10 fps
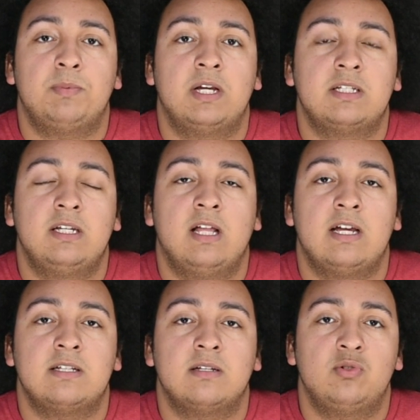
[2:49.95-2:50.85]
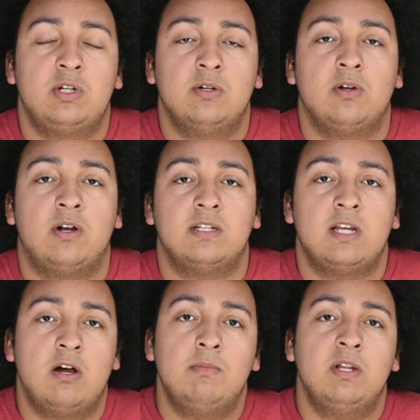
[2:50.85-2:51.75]
plexiglass shield on his
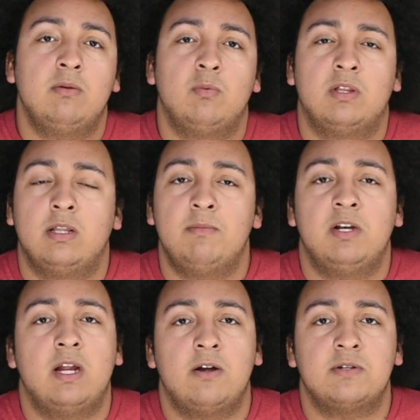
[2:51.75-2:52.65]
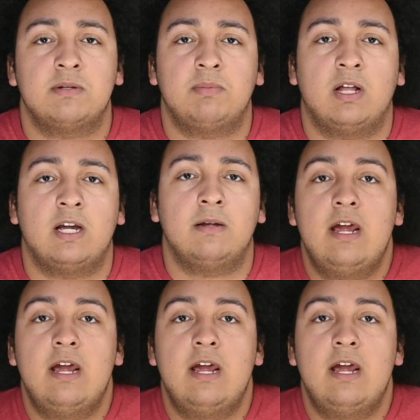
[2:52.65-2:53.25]
helmet with a limited air supply.